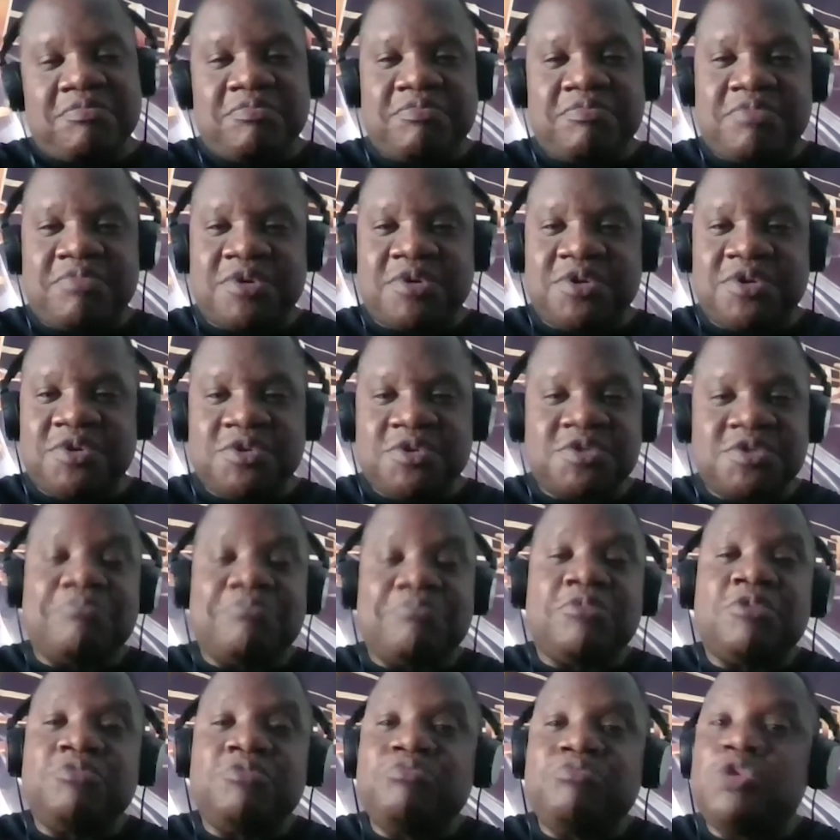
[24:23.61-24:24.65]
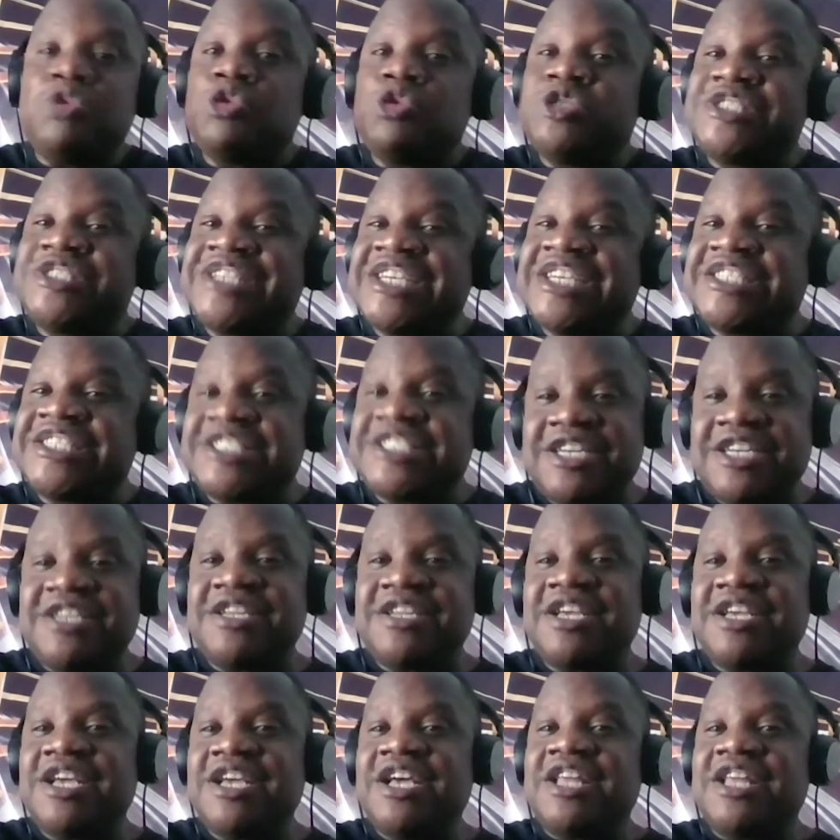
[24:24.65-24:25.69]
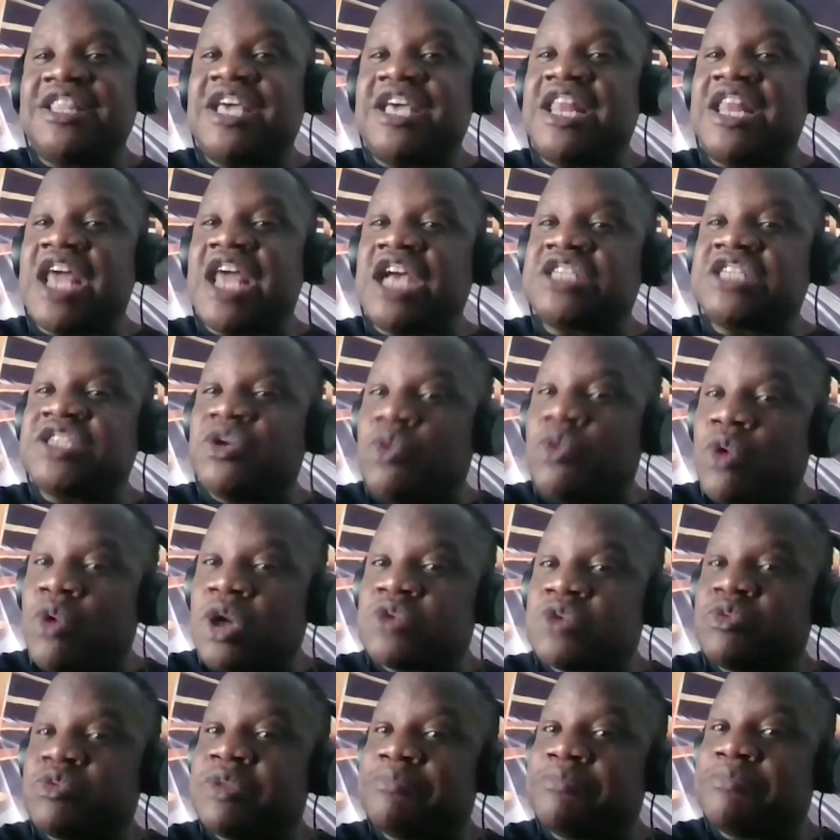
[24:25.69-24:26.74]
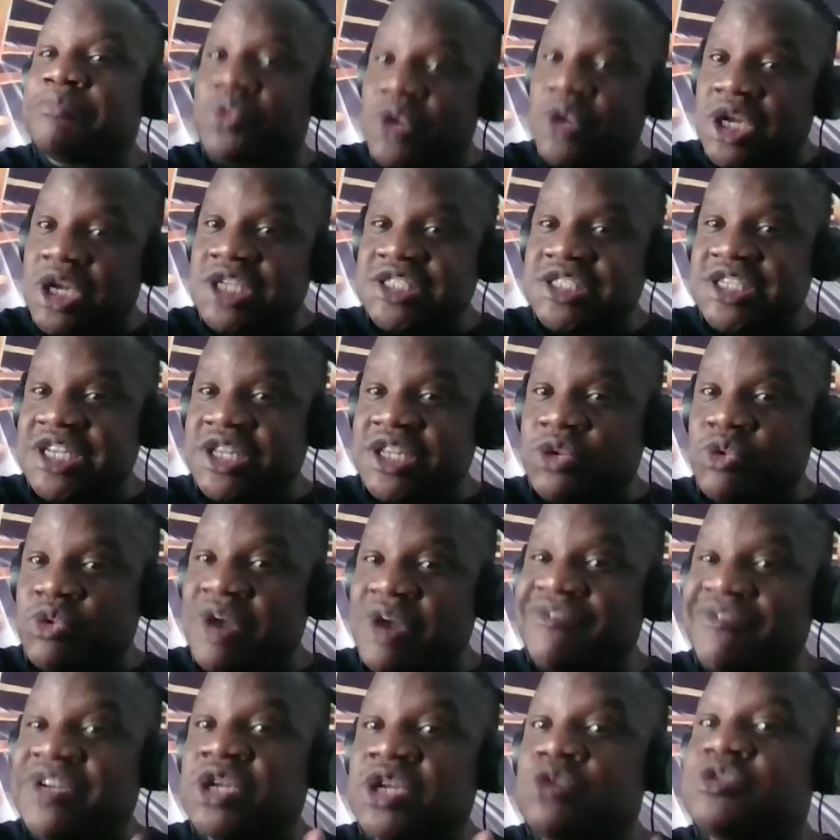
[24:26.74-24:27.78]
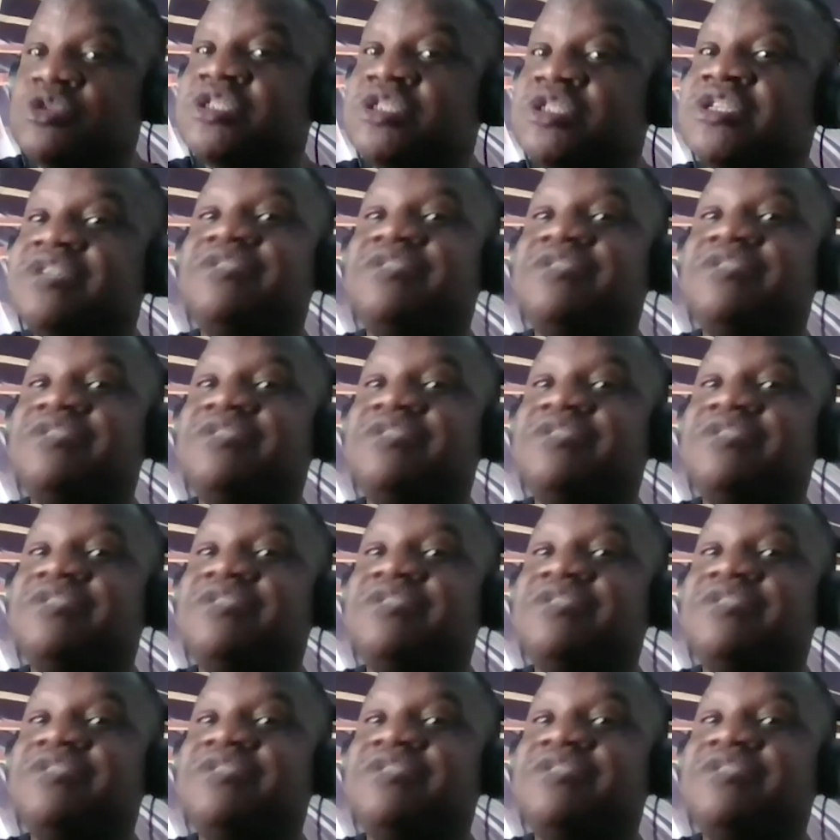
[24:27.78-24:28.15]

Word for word: producer, musician that actually worked with Prince in the Revolution.